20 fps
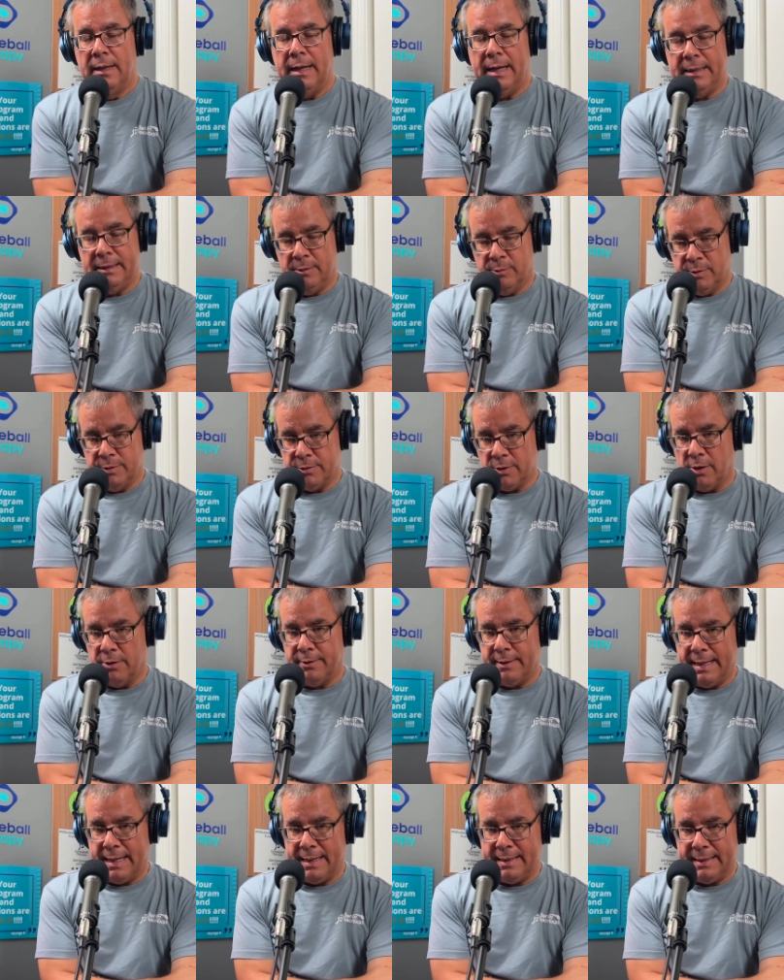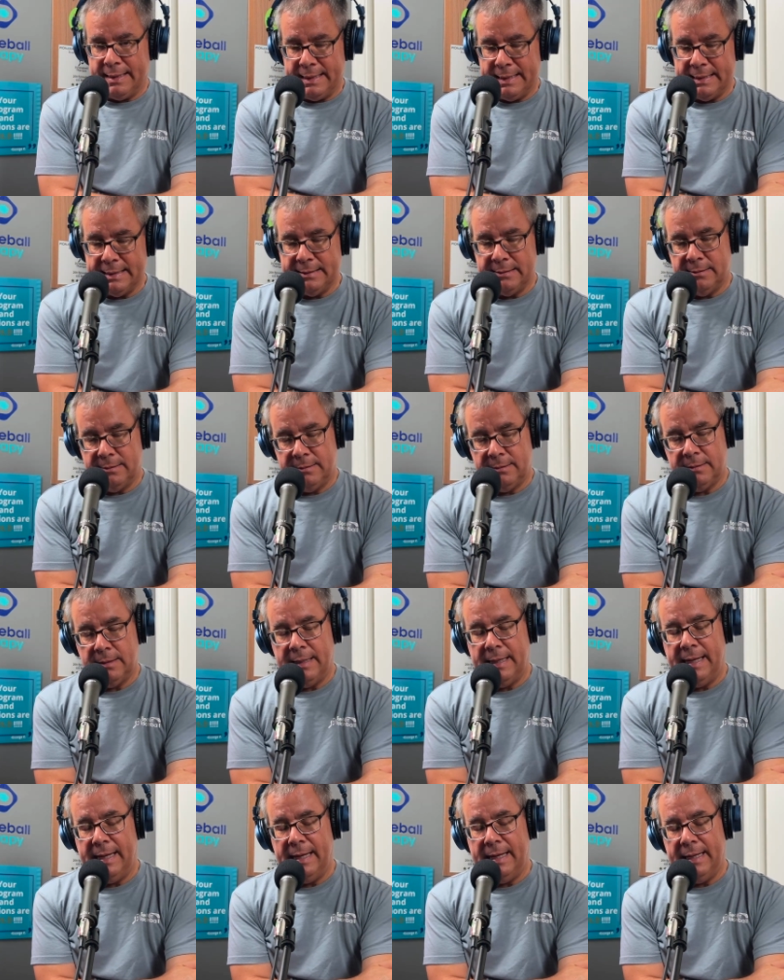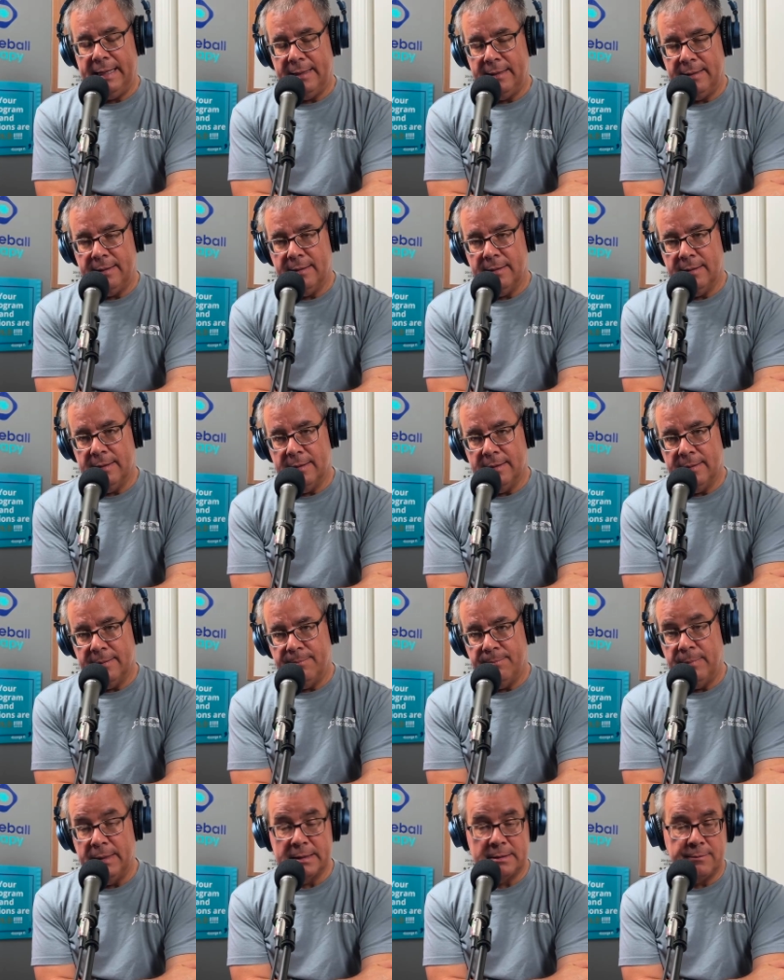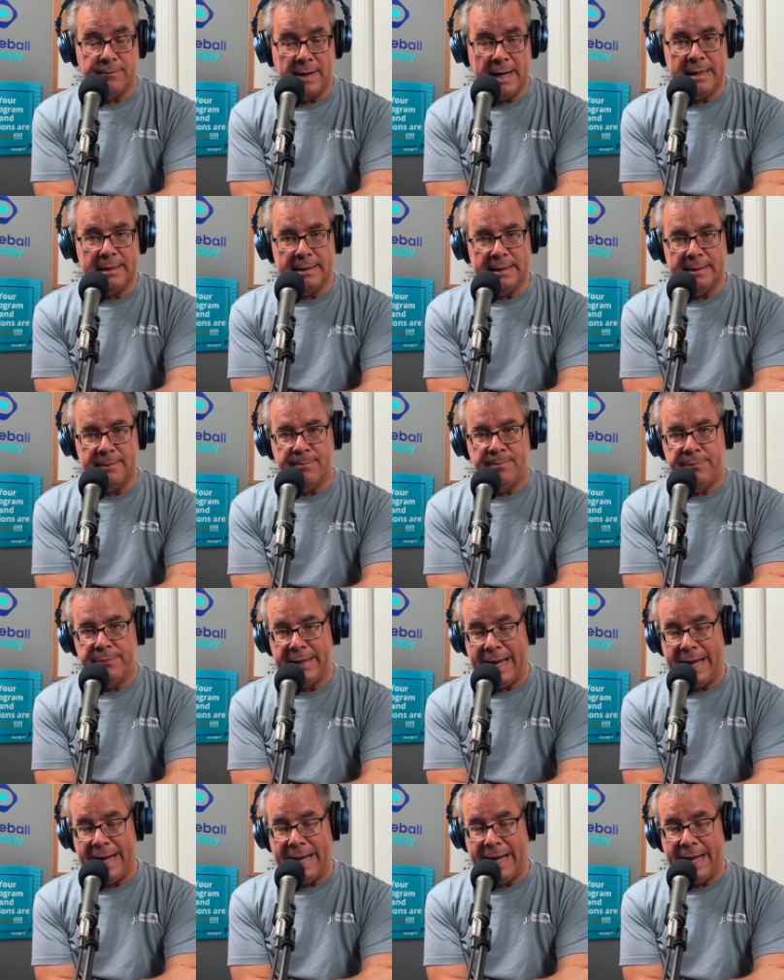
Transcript: And the result then is a missed volley.